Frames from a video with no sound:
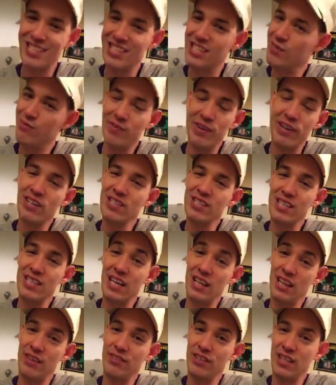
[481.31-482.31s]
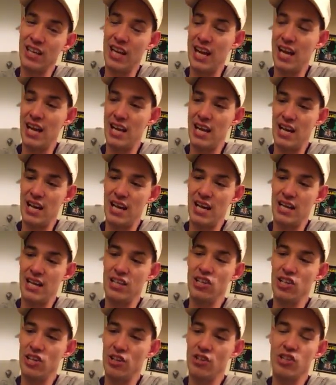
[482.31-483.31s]
she's fierce and I love her, and
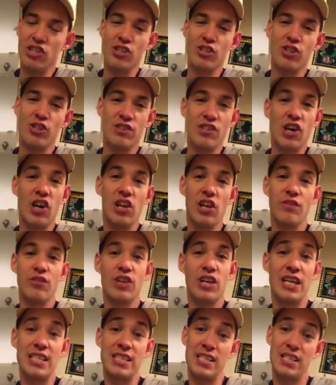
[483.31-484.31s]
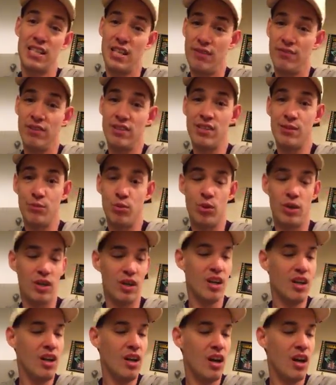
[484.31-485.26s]
she deserves all of your guys' love and support.